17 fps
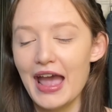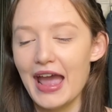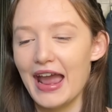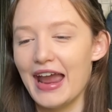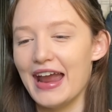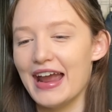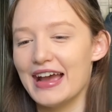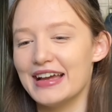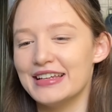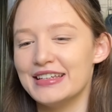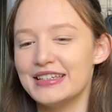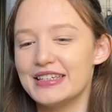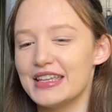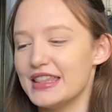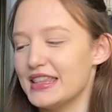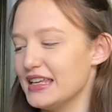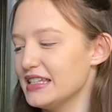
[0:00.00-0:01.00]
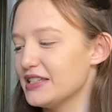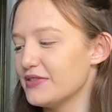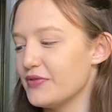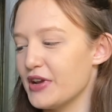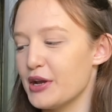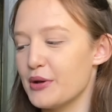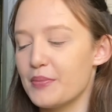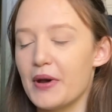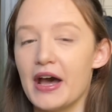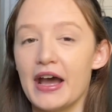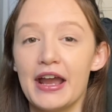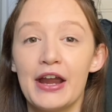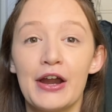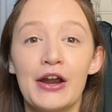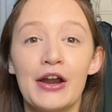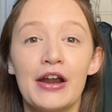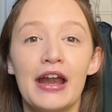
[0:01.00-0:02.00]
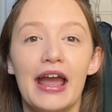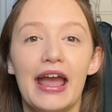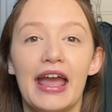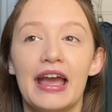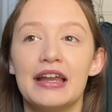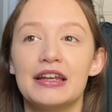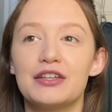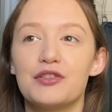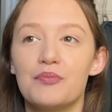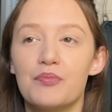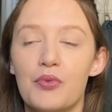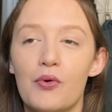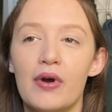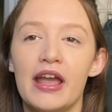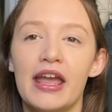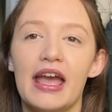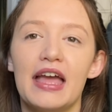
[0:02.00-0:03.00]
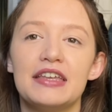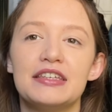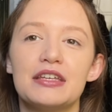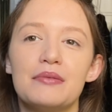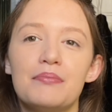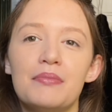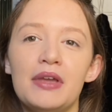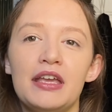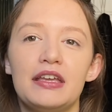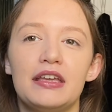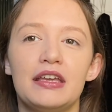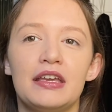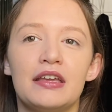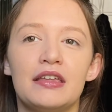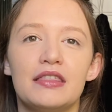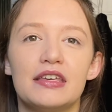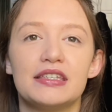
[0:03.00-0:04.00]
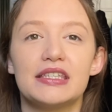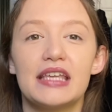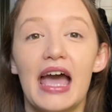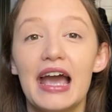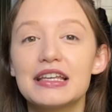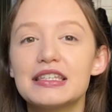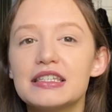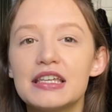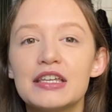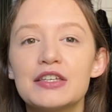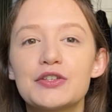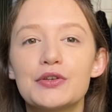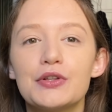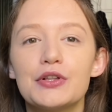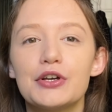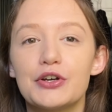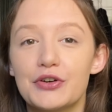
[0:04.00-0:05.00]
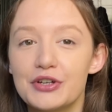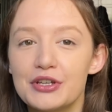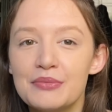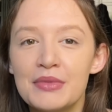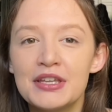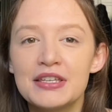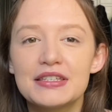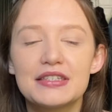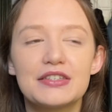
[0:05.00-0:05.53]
And this vampire and the boy end up making this accidental agreement